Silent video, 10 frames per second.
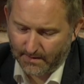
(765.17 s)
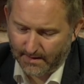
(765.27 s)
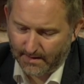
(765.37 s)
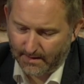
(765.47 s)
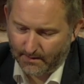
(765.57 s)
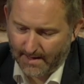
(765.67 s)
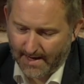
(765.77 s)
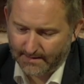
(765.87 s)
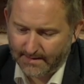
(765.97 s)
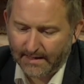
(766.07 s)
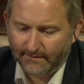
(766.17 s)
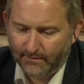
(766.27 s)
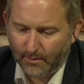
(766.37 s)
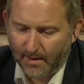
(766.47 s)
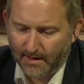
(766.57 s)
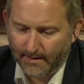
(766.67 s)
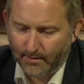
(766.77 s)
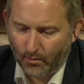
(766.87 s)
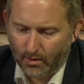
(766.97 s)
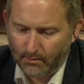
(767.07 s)
he hadn't taken full part in
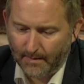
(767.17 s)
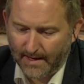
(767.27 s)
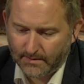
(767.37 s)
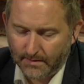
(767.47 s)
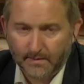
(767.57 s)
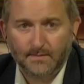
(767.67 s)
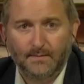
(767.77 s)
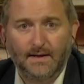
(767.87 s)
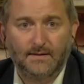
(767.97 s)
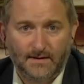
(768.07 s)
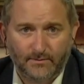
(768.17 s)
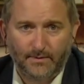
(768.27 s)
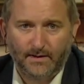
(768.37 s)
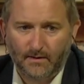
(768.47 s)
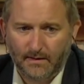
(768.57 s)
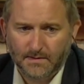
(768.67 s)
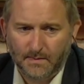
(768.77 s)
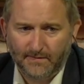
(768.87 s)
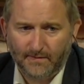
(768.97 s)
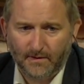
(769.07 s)
the warm up last week, which meant everybody thought he was a
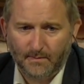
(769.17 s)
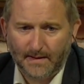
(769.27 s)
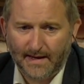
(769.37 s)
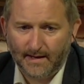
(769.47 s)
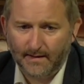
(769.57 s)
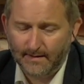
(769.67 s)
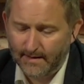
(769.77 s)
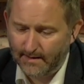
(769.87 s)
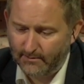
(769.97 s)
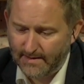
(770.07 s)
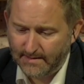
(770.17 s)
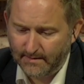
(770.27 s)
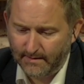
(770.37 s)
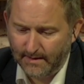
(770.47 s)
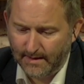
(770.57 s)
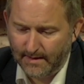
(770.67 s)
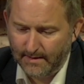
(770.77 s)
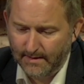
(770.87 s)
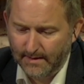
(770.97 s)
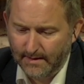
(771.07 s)
bit further back than the rest of the uh,
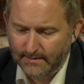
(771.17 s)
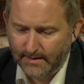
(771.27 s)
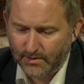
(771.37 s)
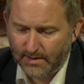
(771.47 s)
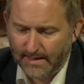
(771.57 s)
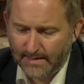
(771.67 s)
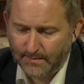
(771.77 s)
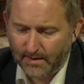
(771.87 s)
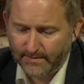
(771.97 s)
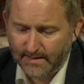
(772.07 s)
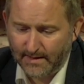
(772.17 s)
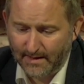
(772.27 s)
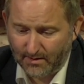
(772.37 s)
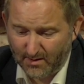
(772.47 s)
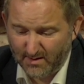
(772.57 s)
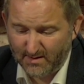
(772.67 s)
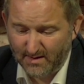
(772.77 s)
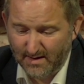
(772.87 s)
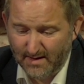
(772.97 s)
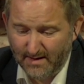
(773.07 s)
the injured lads. But obviously Keith Earls
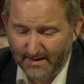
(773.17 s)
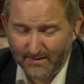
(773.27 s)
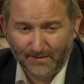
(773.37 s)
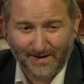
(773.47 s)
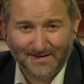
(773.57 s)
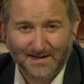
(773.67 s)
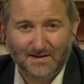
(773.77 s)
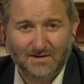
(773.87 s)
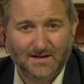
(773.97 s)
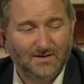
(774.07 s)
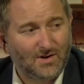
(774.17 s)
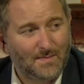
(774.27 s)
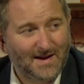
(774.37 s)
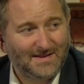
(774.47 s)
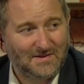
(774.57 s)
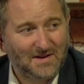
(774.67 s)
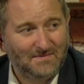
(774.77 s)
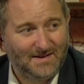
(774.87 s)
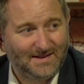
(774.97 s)
is fine. Does Keith Earls get straight back in the team?